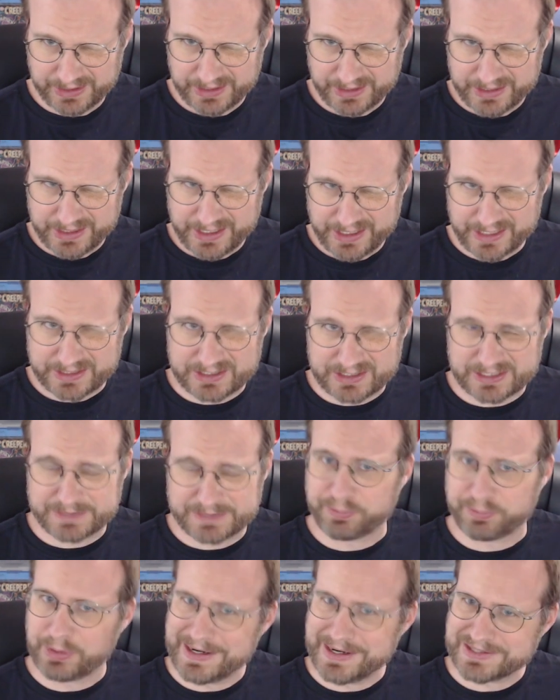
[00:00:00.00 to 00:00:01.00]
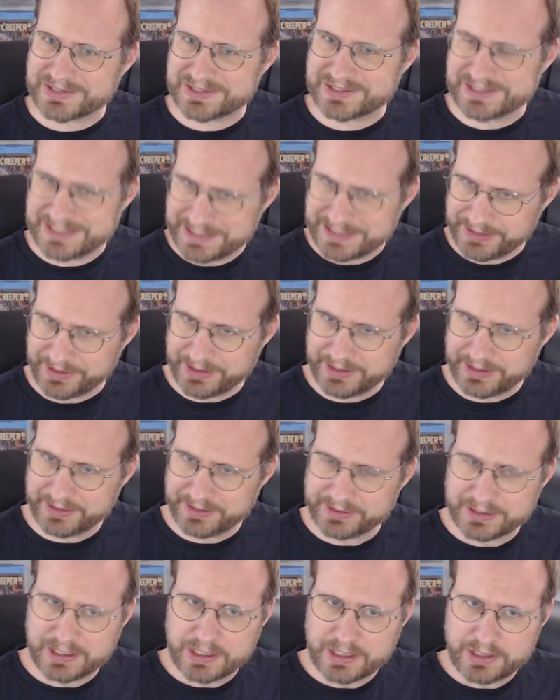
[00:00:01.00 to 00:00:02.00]
express tier,
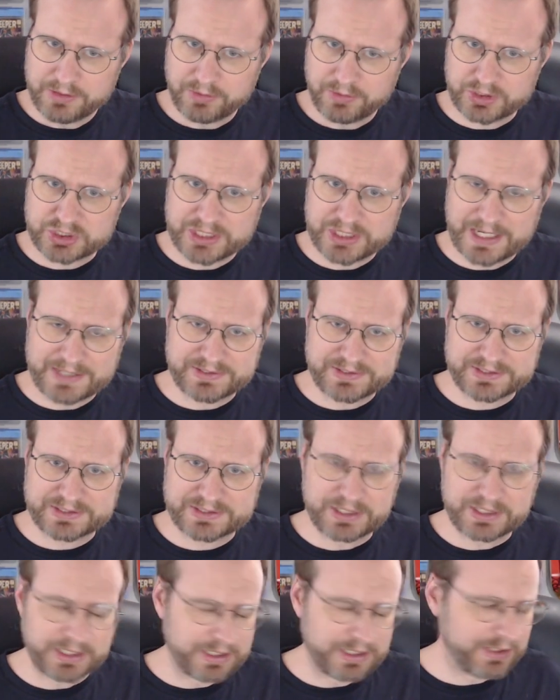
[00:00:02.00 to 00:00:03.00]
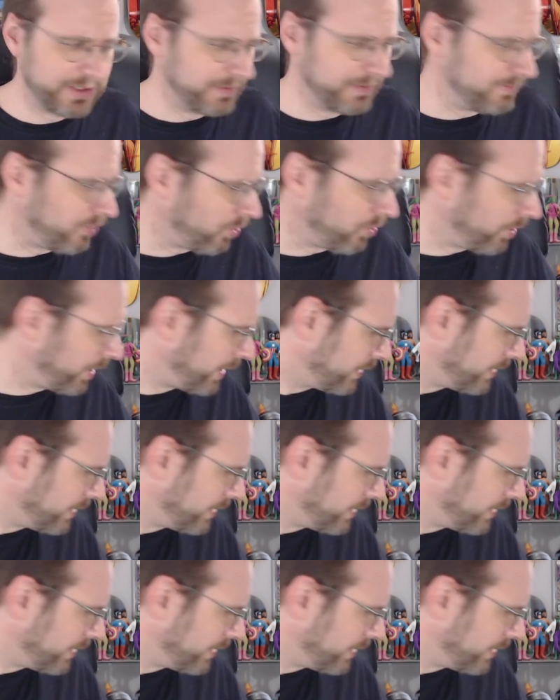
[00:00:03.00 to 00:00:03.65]
which has the more